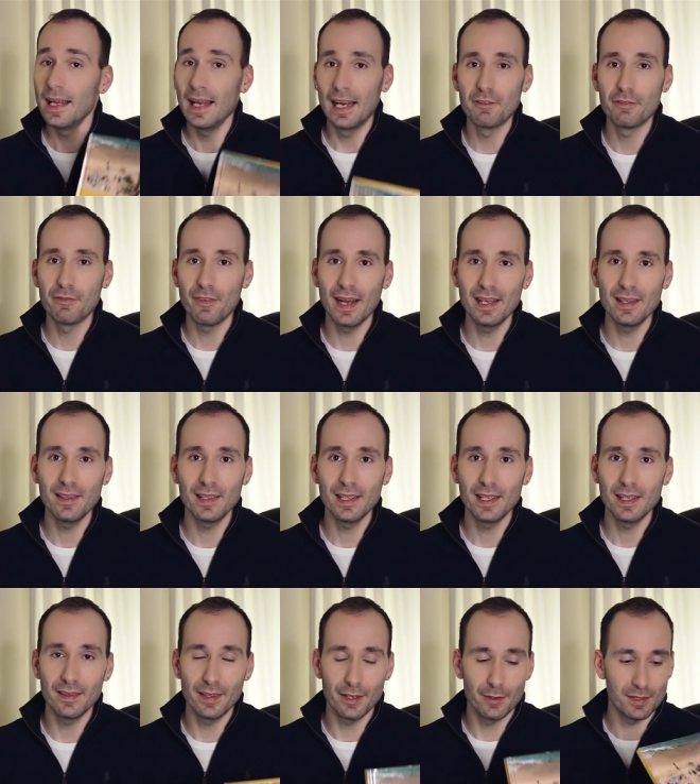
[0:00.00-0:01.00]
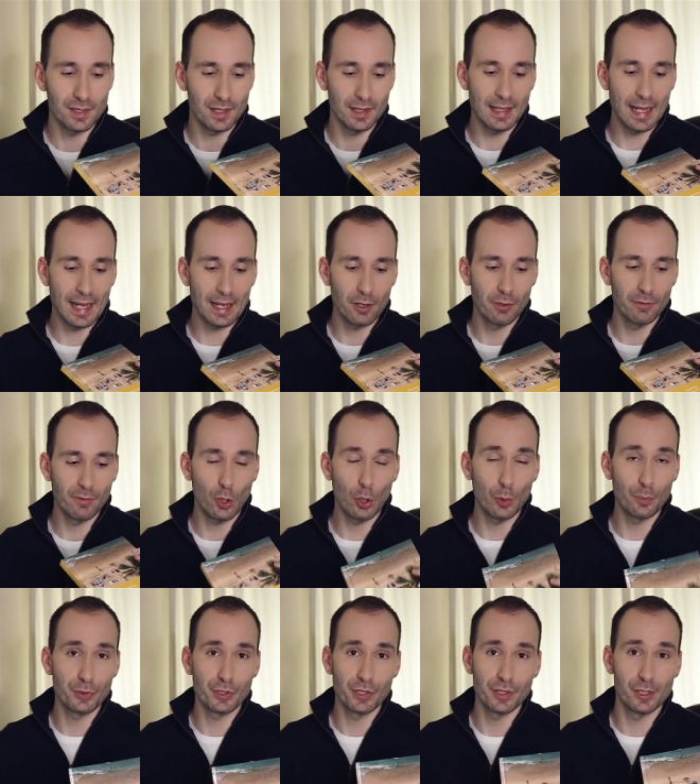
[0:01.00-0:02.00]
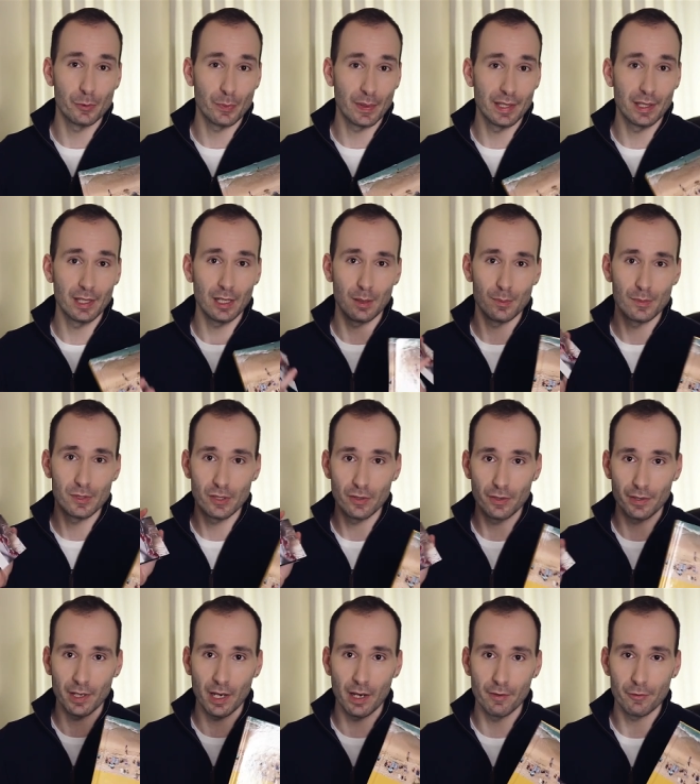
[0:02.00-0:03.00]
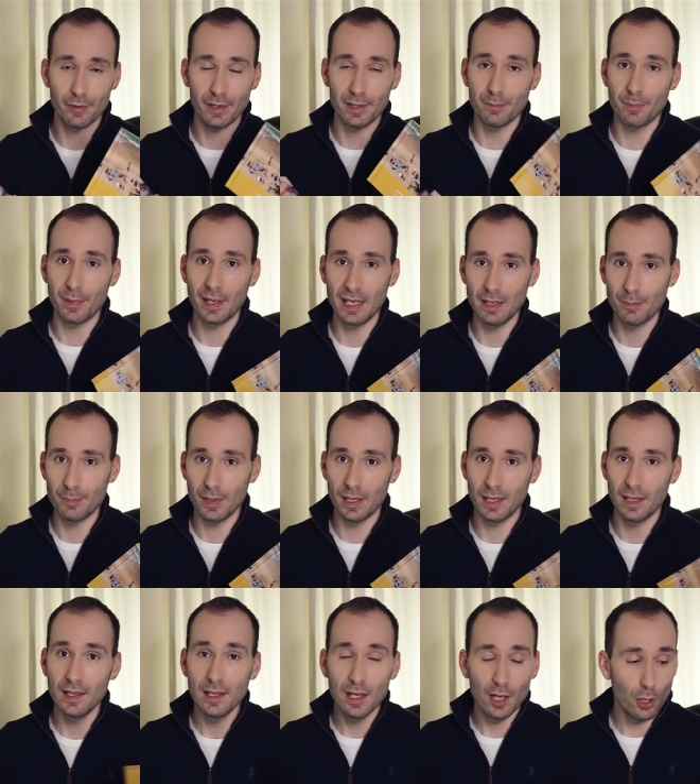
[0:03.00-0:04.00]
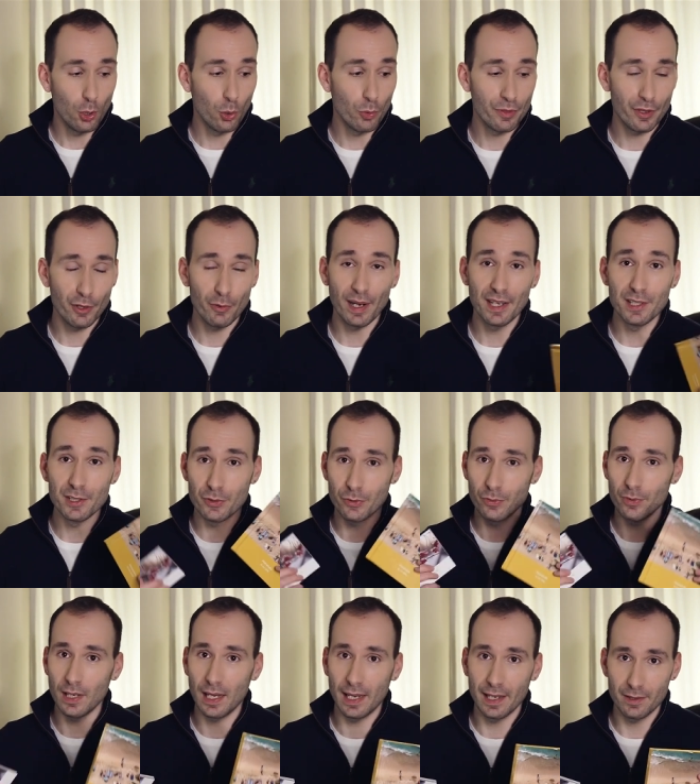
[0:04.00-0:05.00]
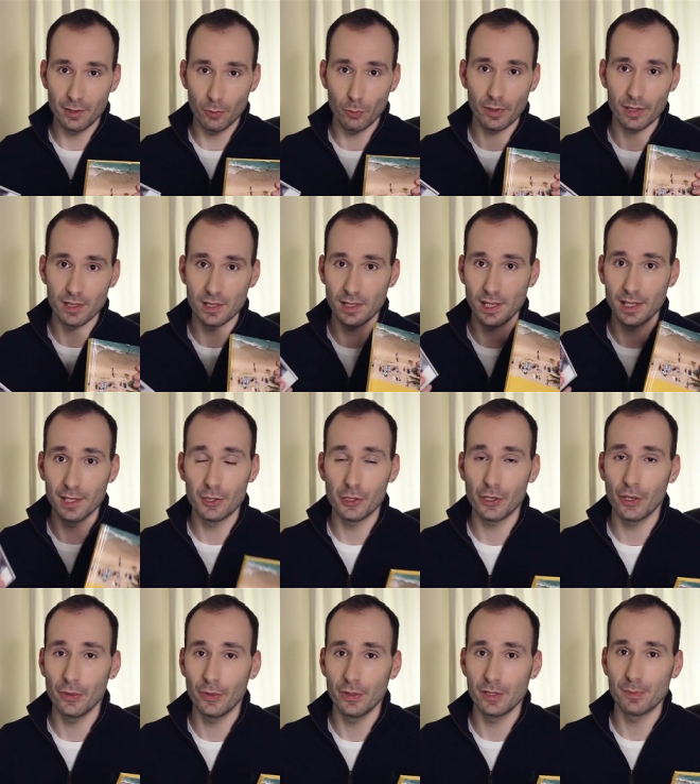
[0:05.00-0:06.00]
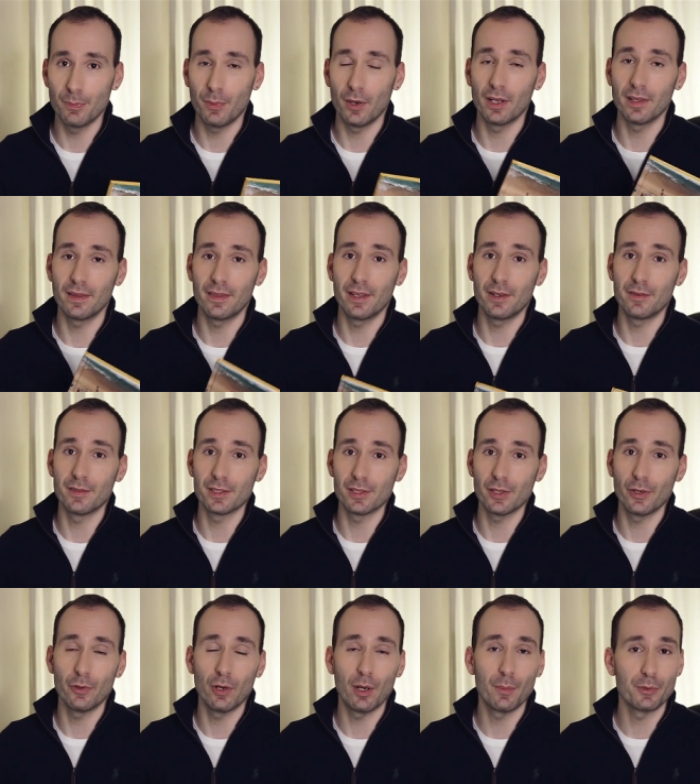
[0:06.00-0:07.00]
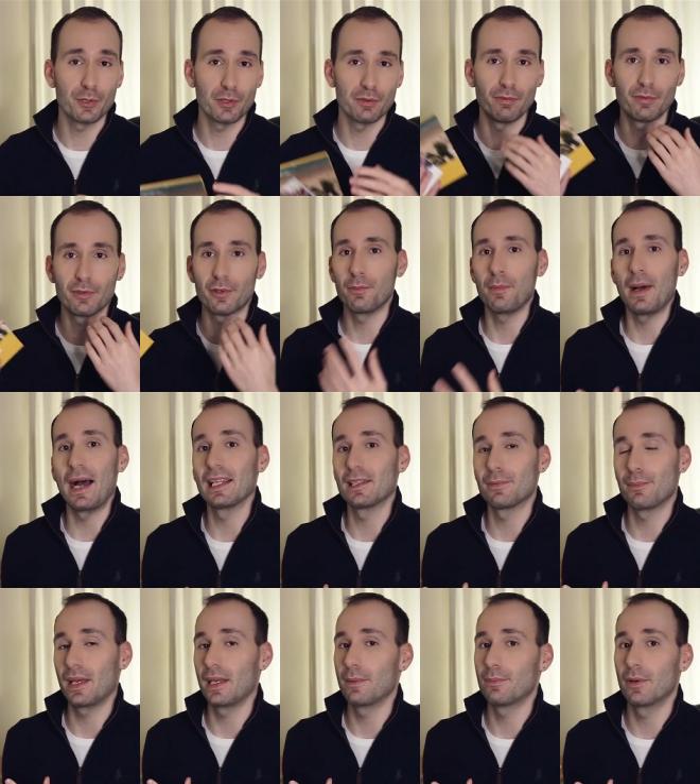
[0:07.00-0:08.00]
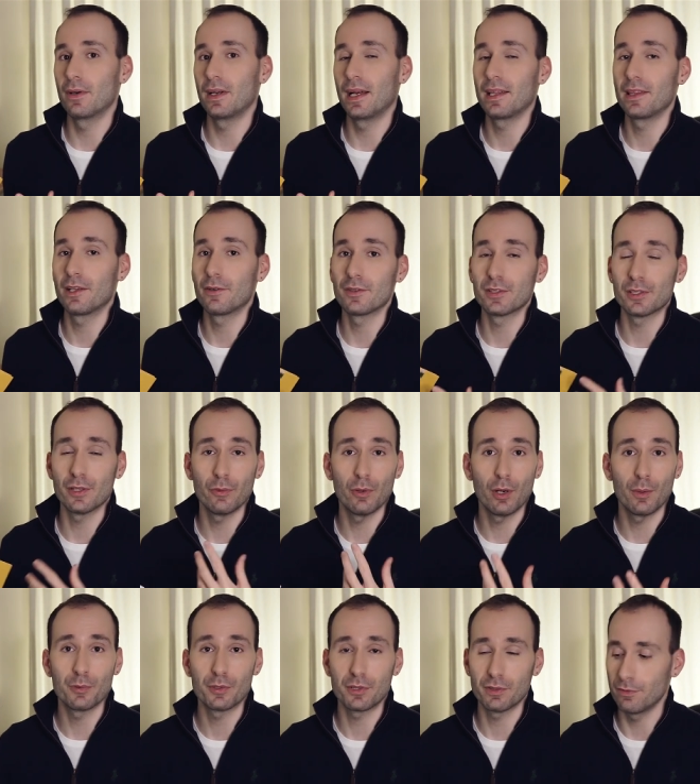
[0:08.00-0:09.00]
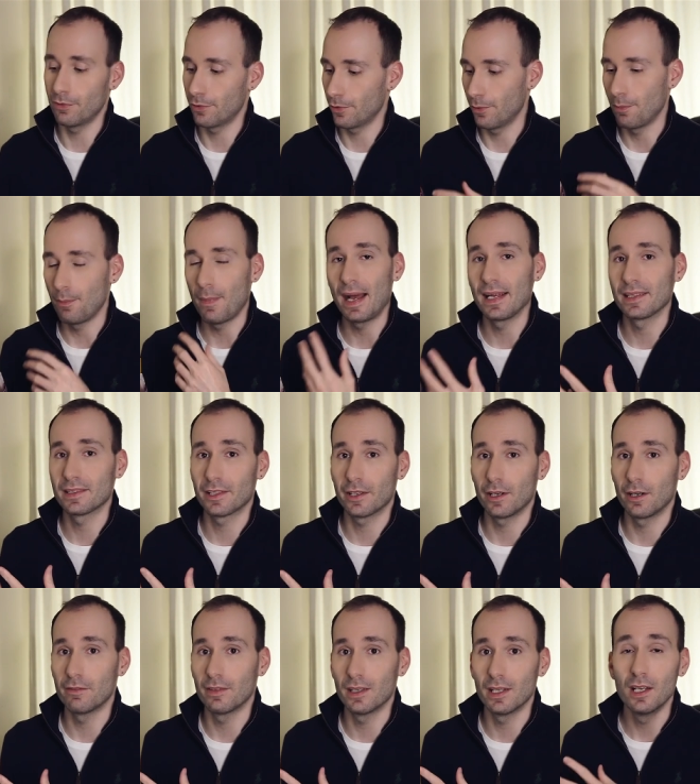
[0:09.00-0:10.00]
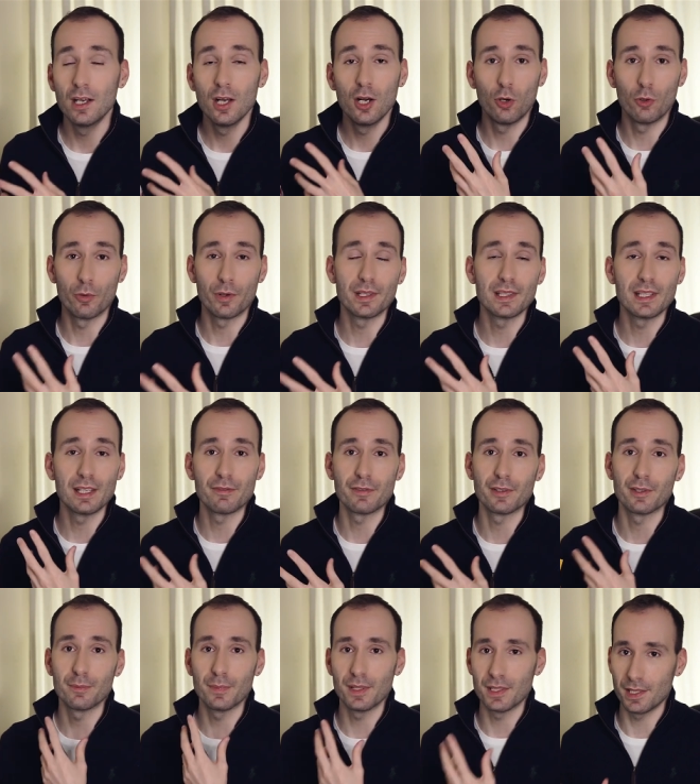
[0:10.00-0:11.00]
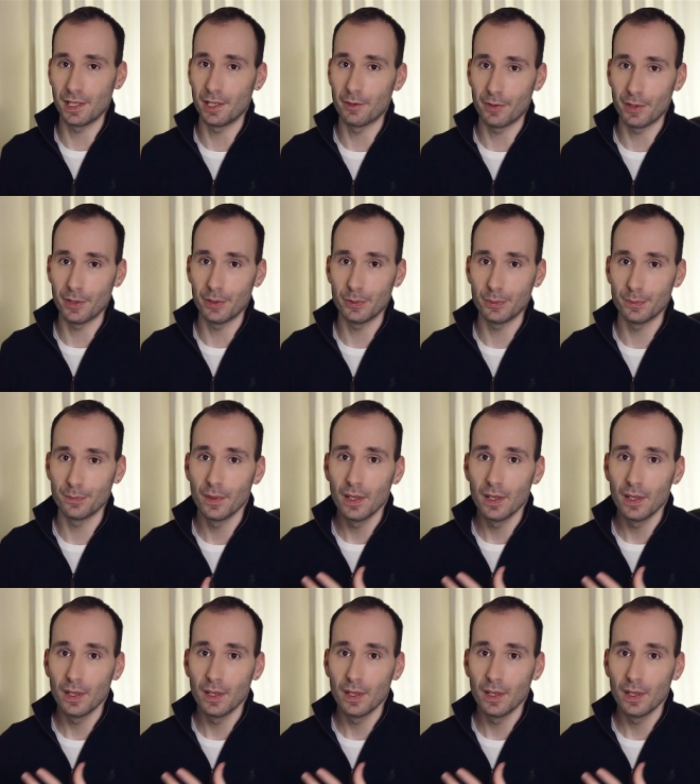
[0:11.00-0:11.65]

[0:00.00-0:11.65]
And finally, there is a lack of options when it comes to the cover and paper, although I do like the ones they chose, but there is no option for a matte paper and there is no option for a matte cover or a different material.